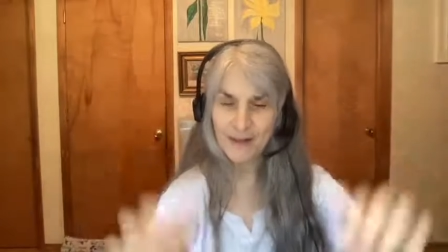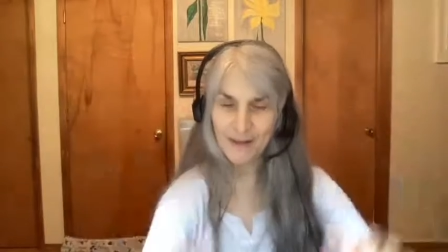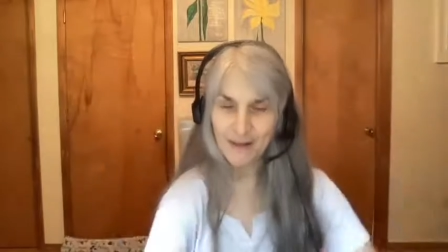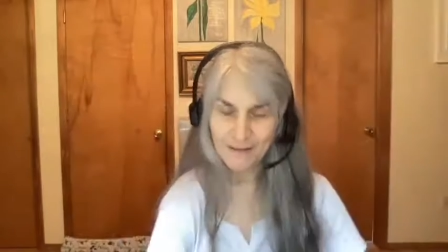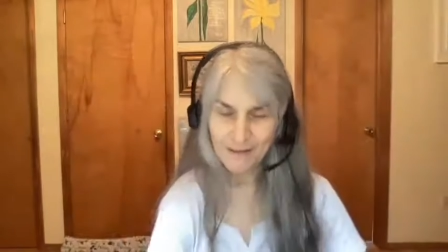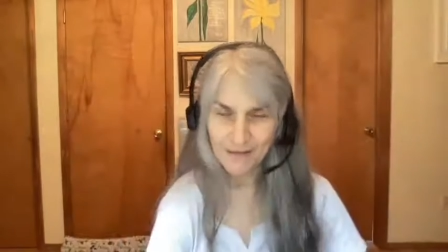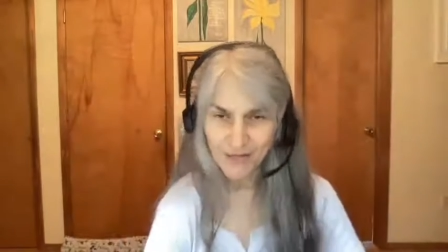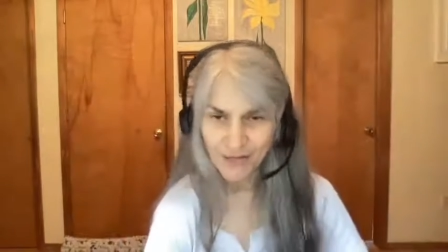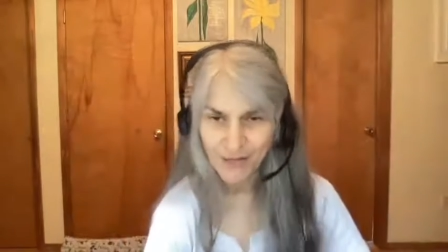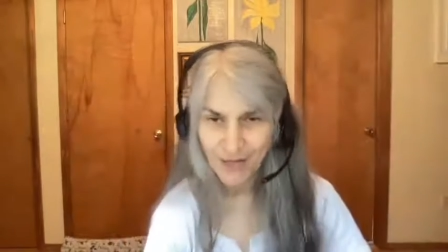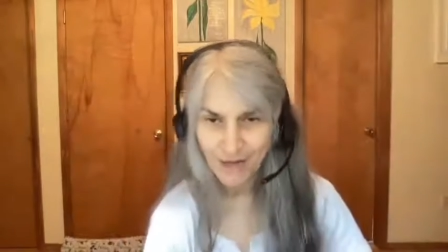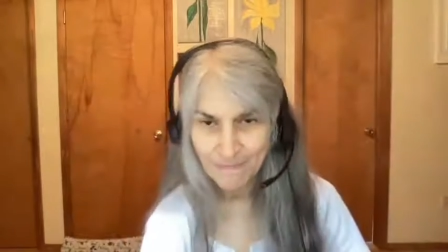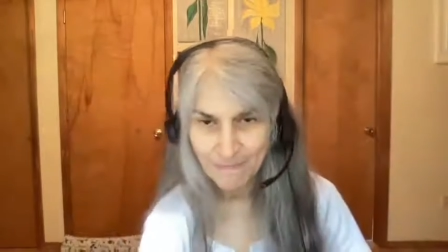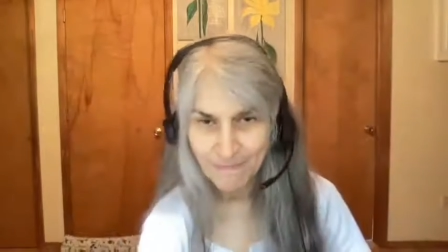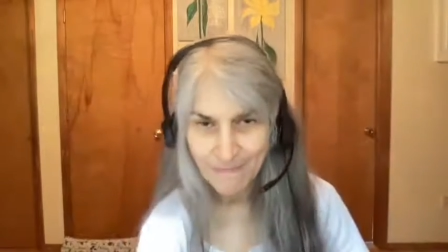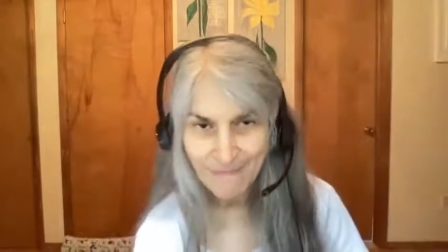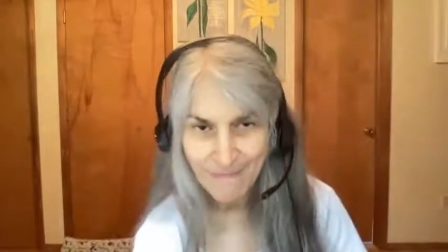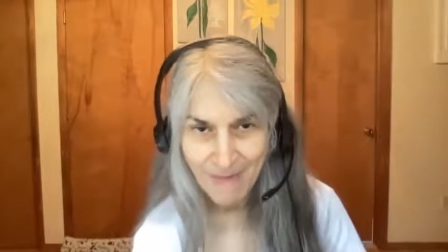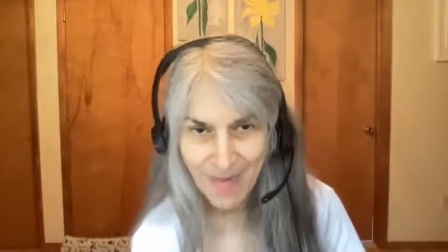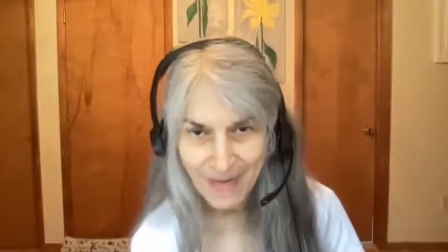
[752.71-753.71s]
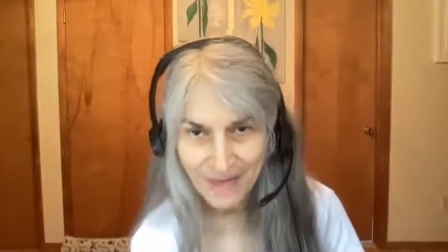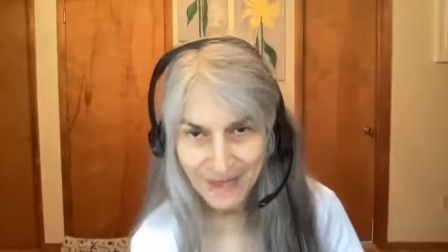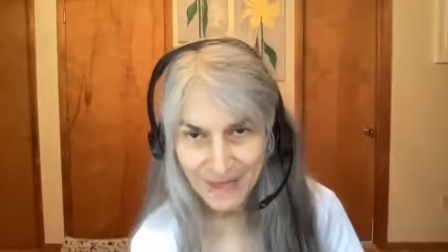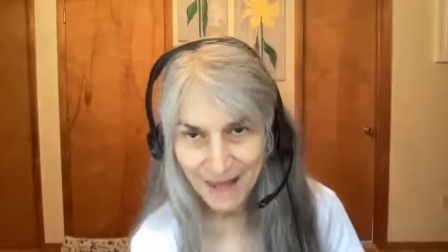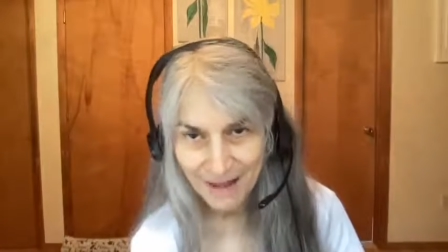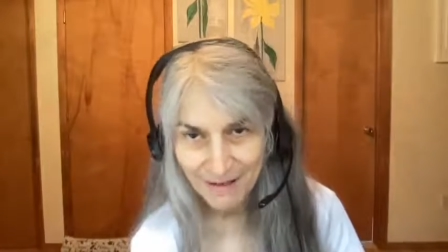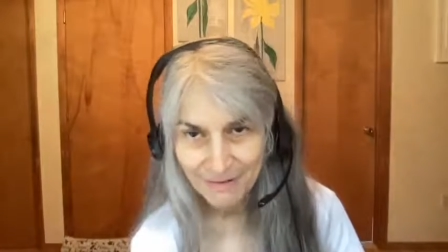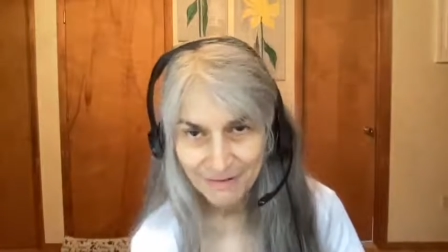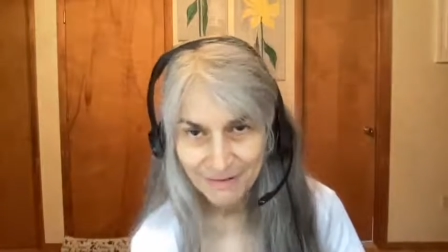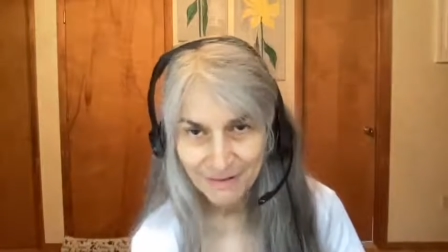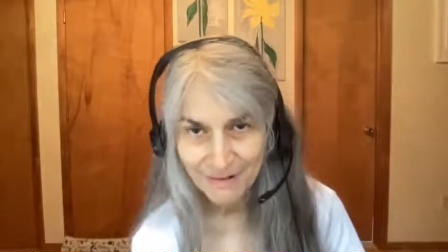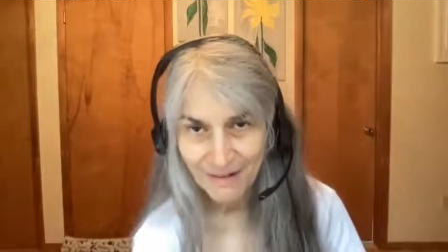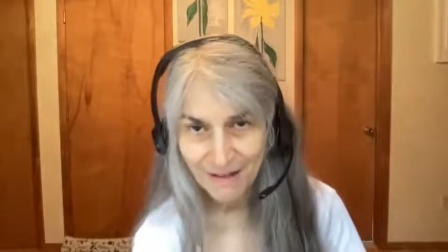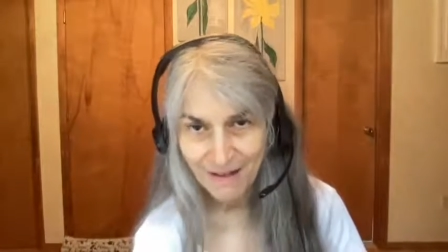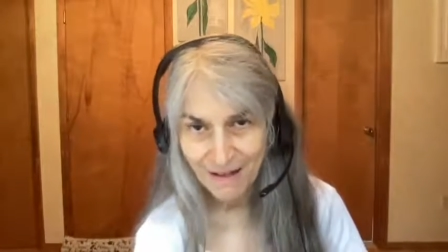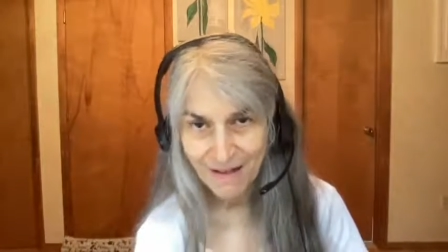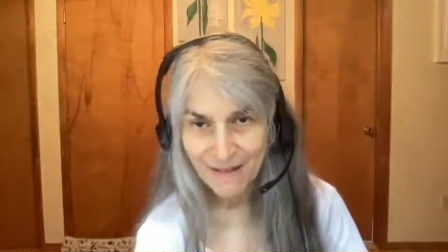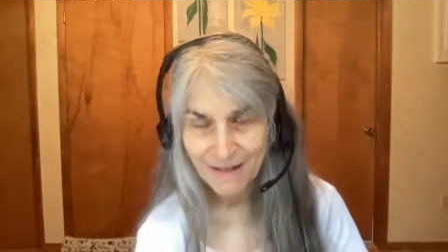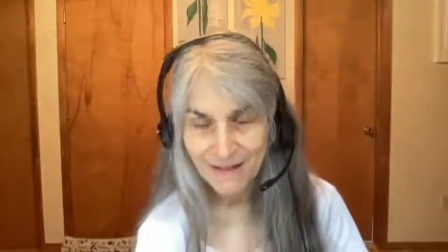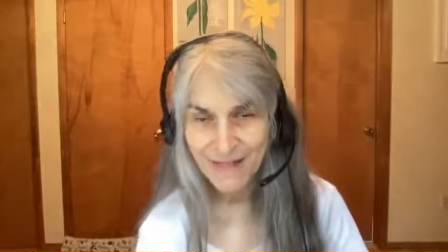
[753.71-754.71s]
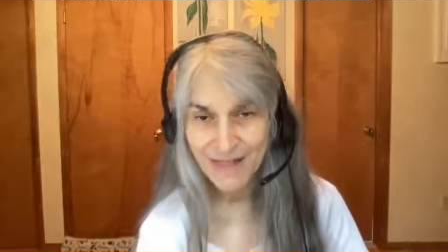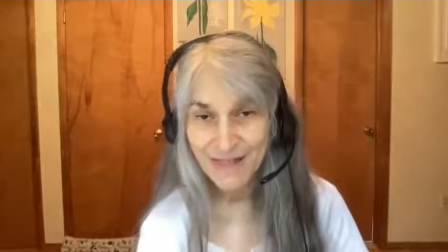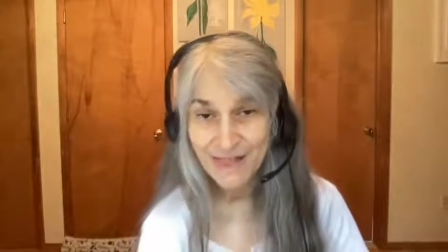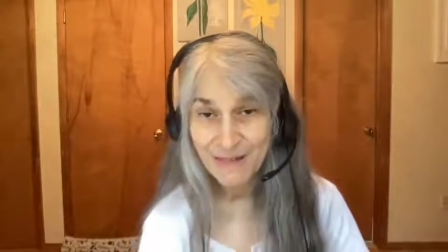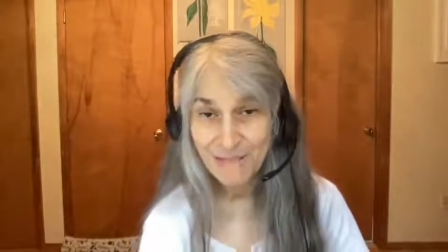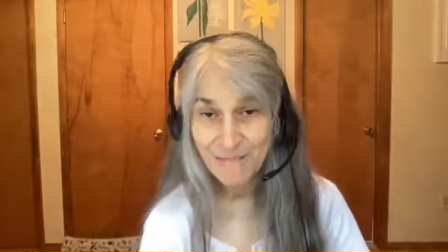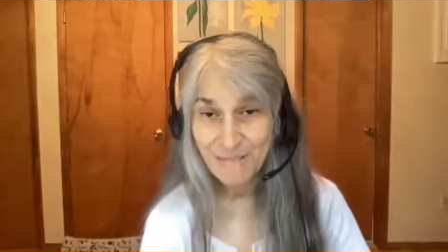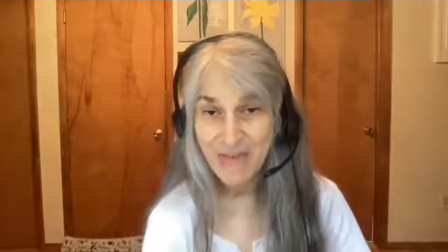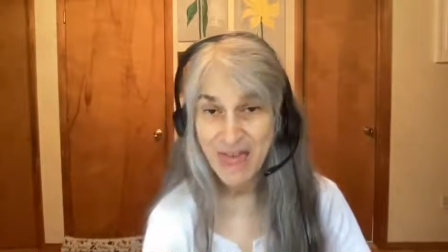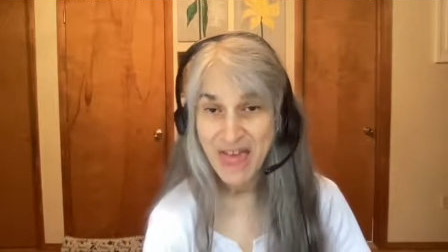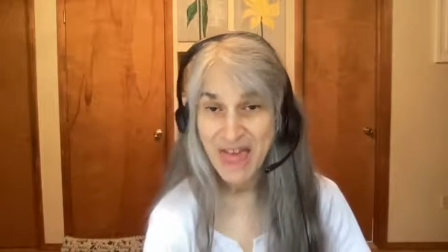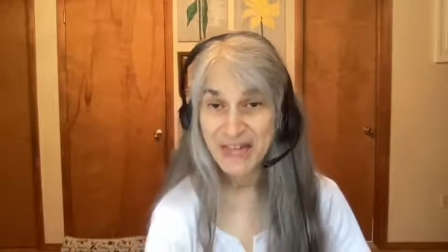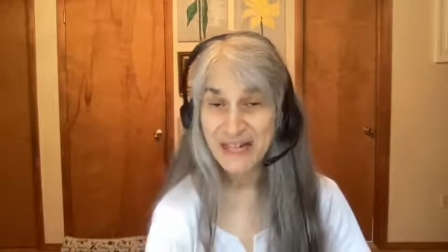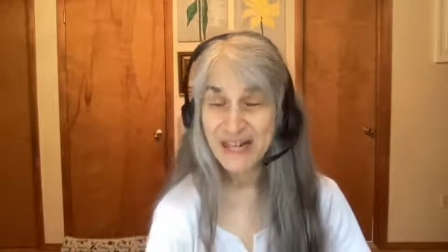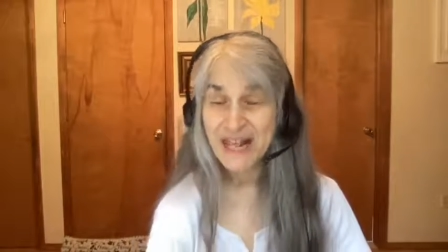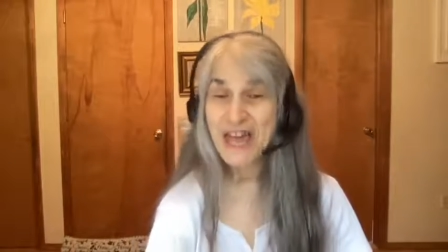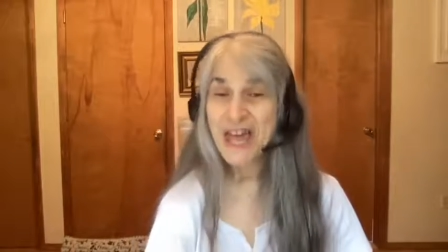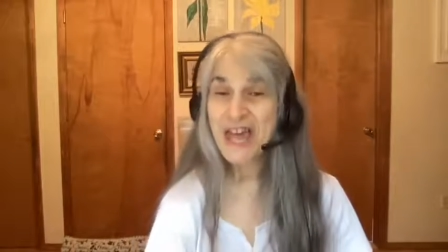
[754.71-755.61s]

and thumped back down onto the bed.